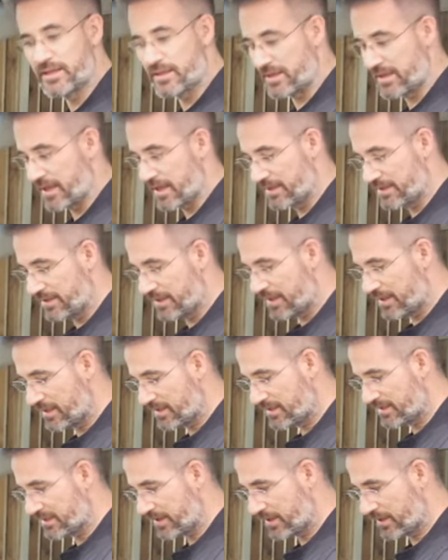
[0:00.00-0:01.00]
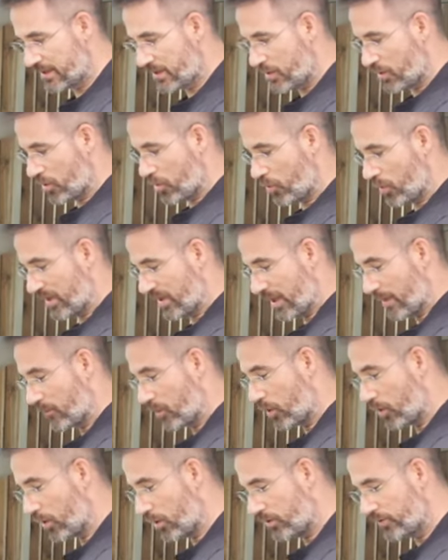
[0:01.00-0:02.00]
The idea is, when
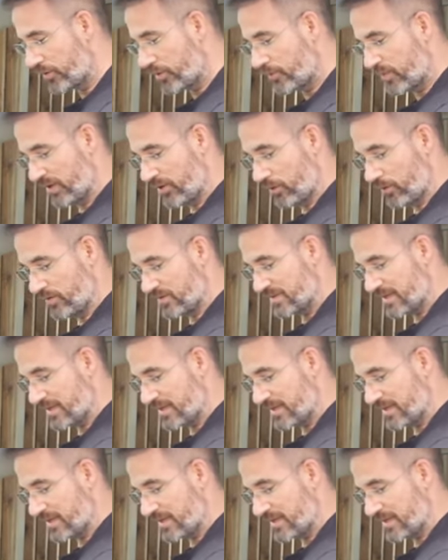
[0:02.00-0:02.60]
I'm on the pedals,